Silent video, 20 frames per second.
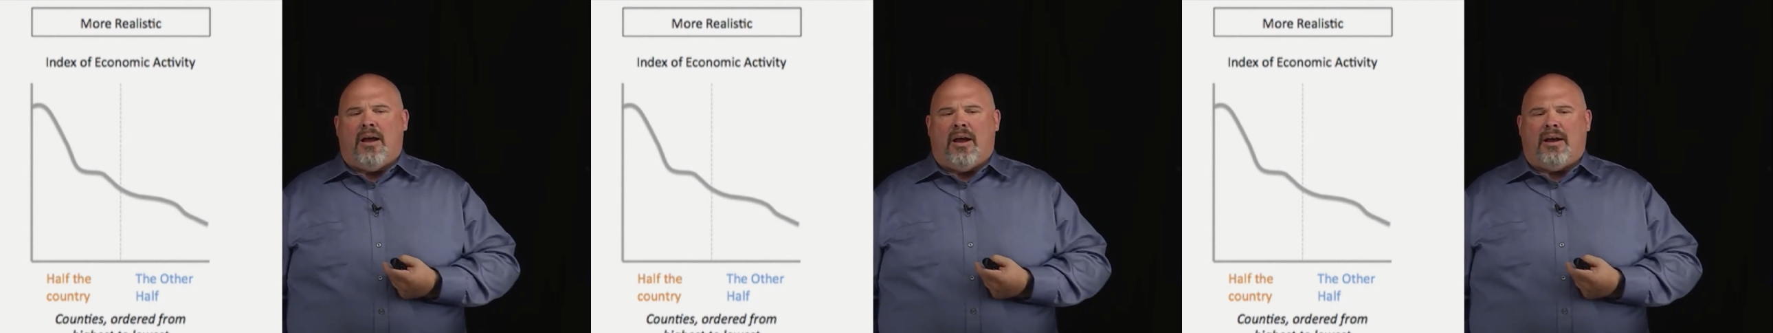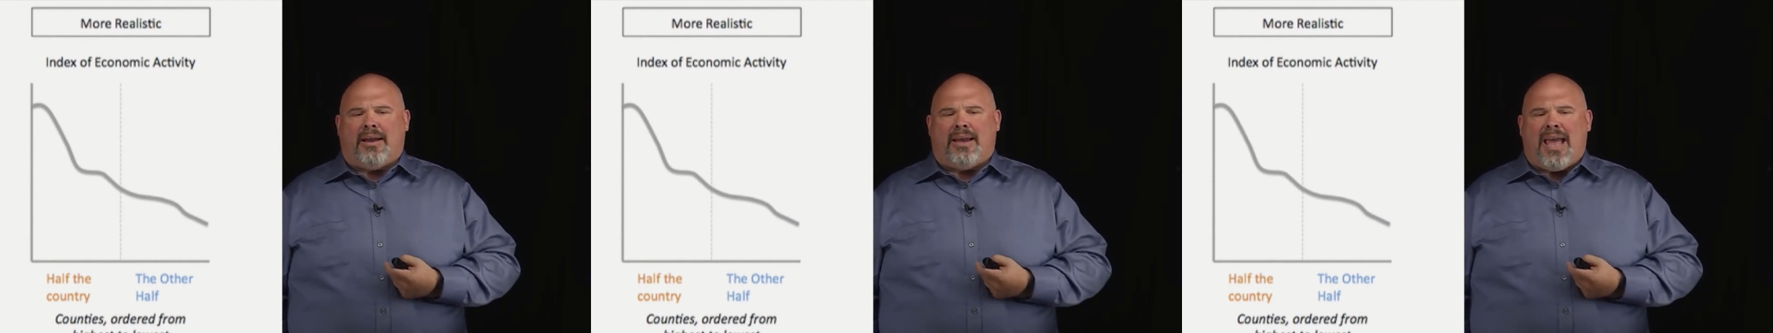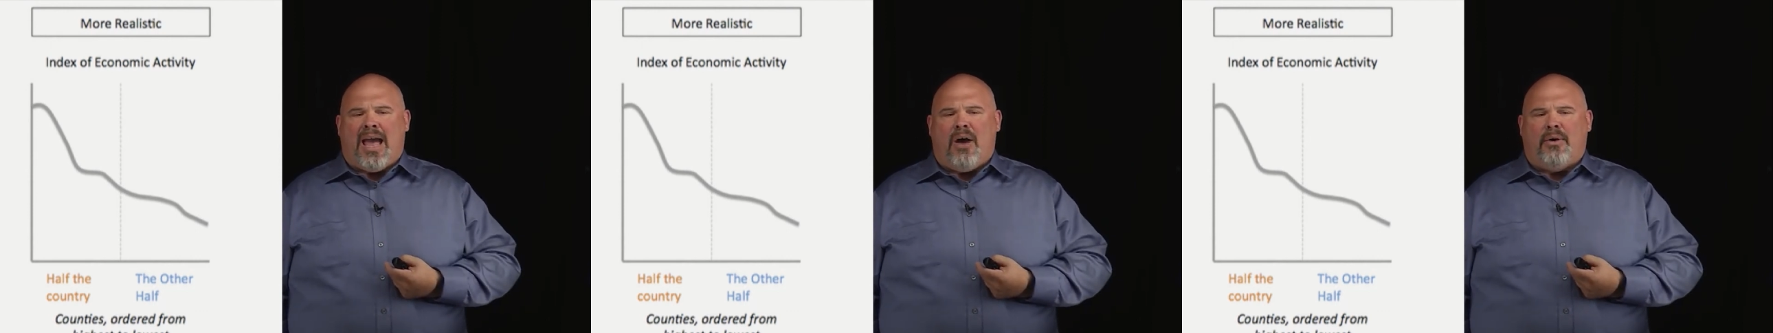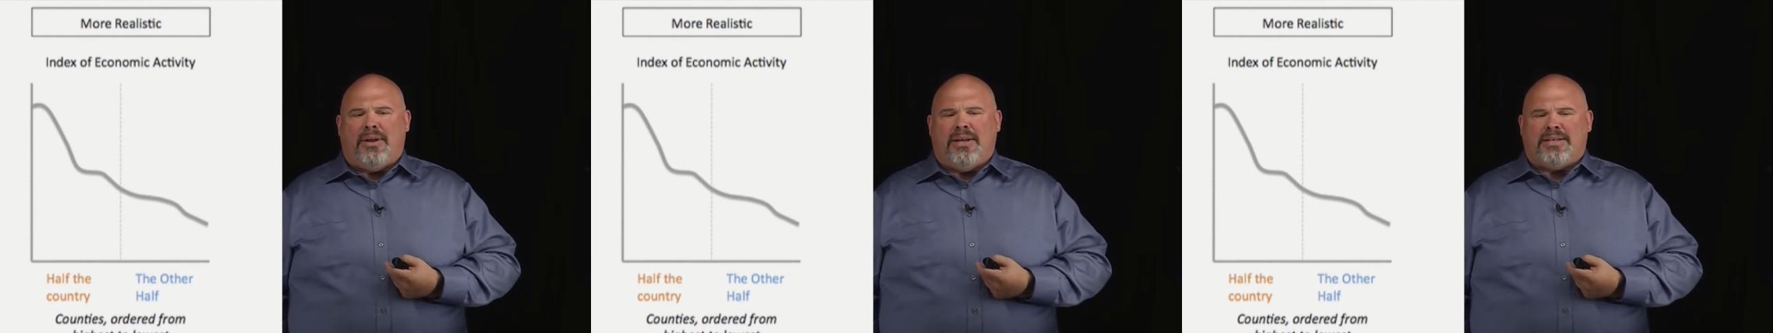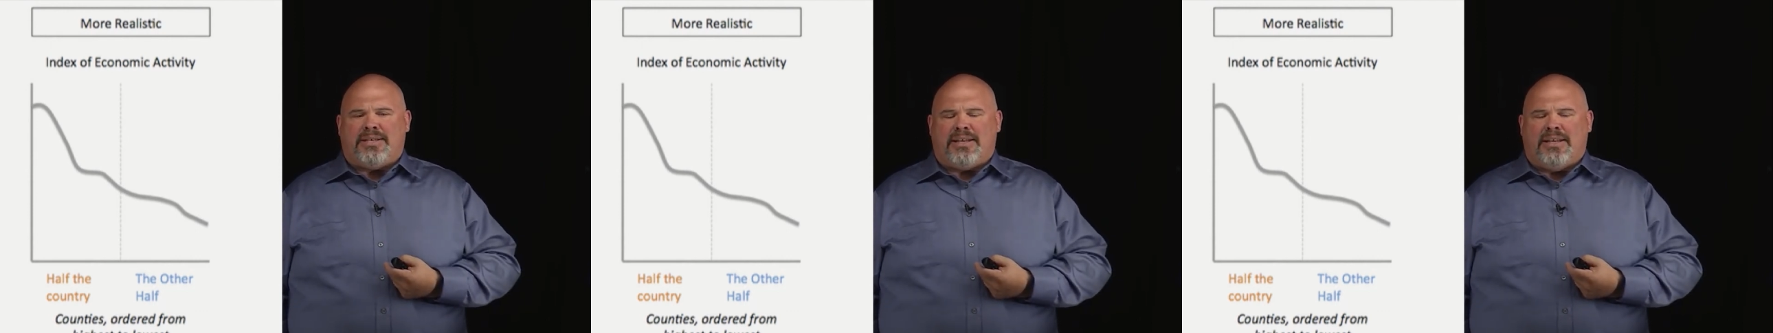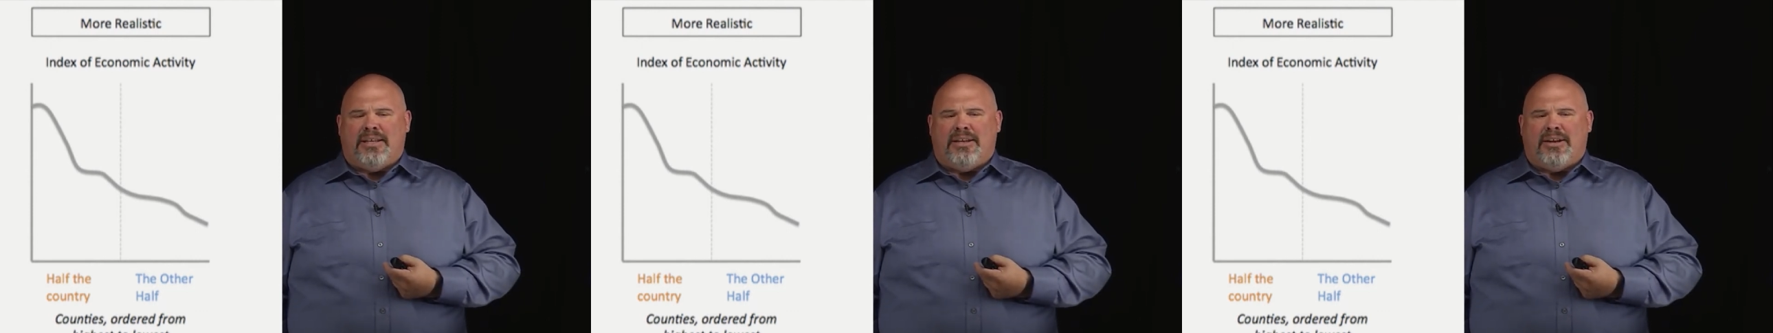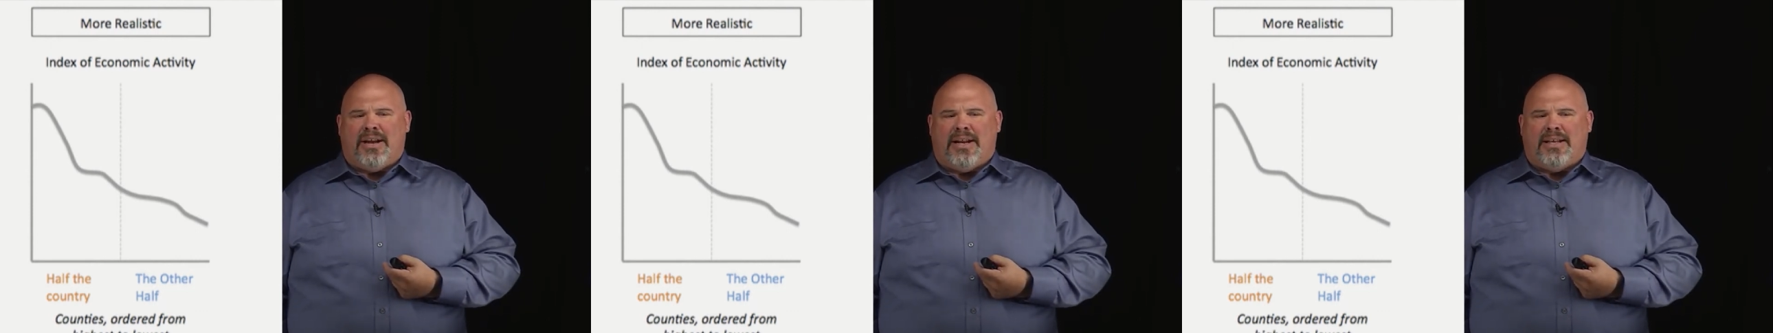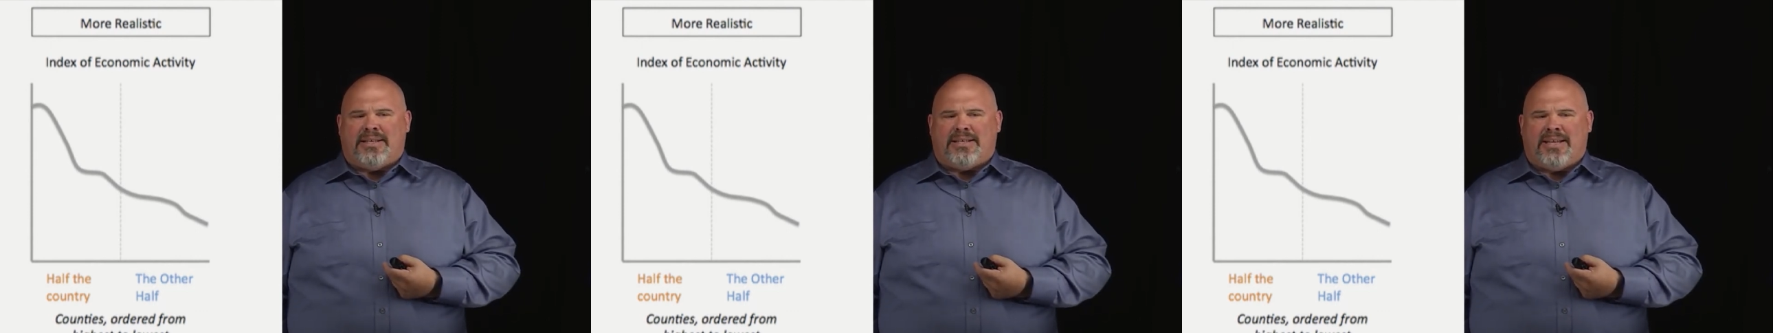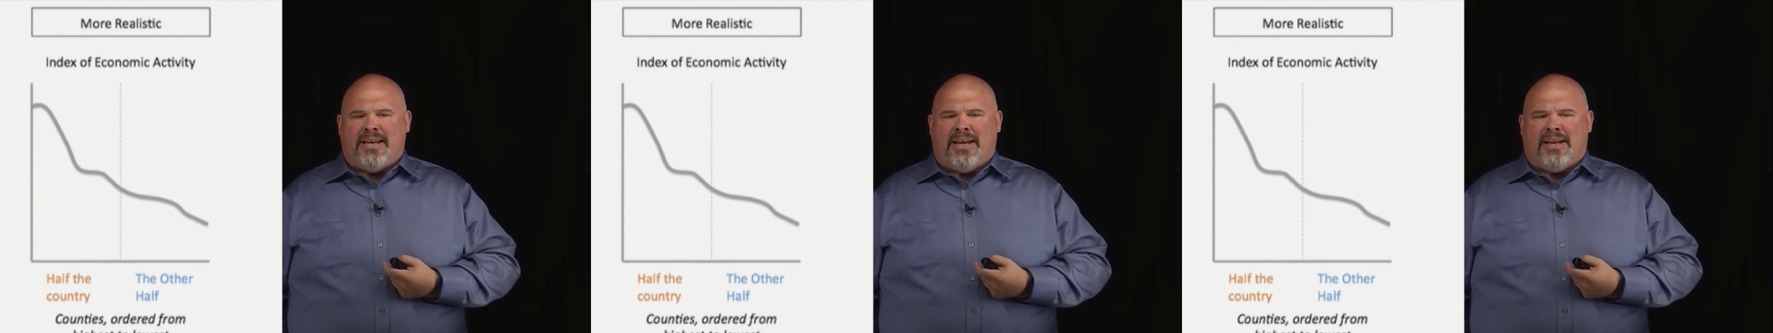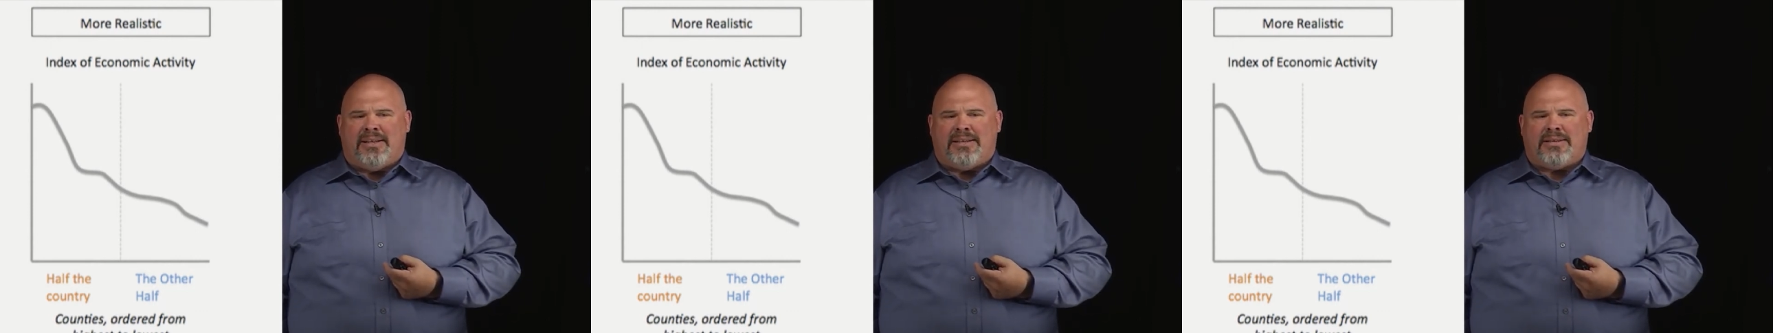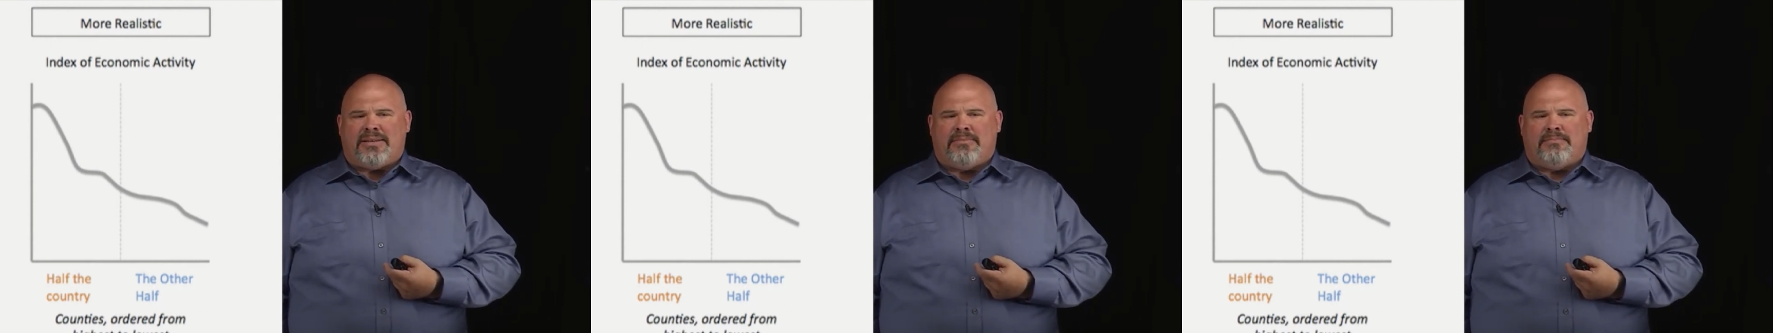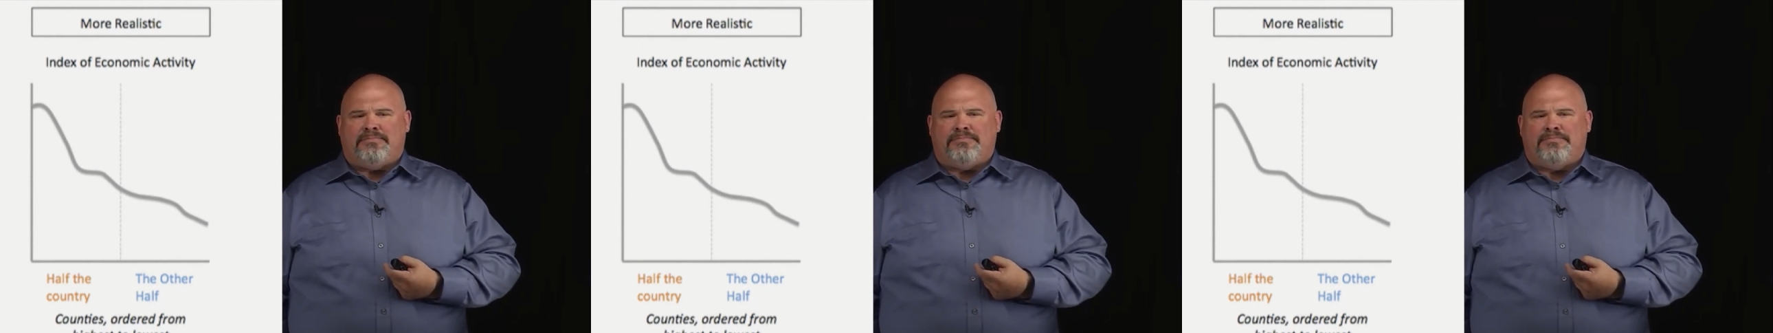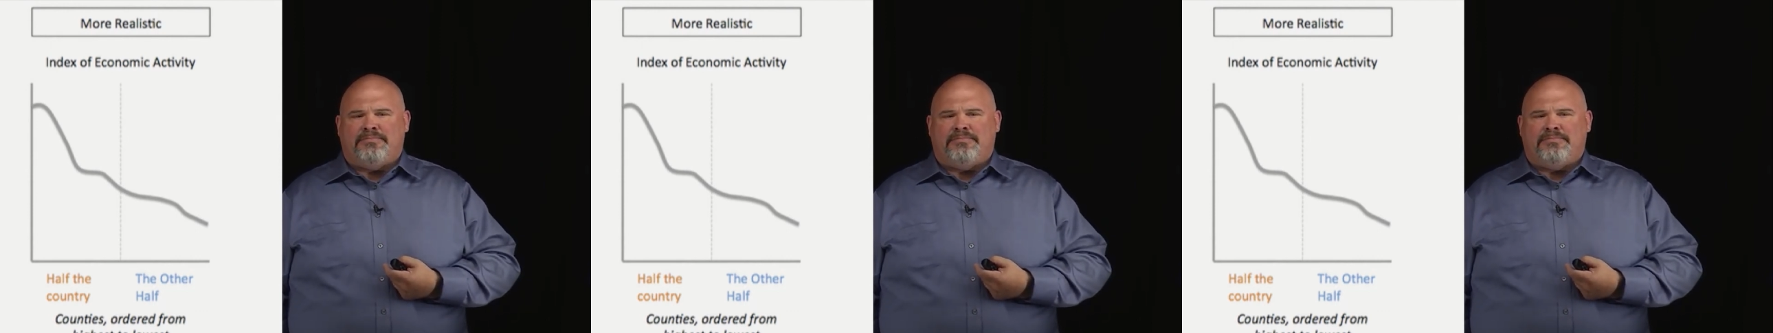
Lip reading: counties in the United States.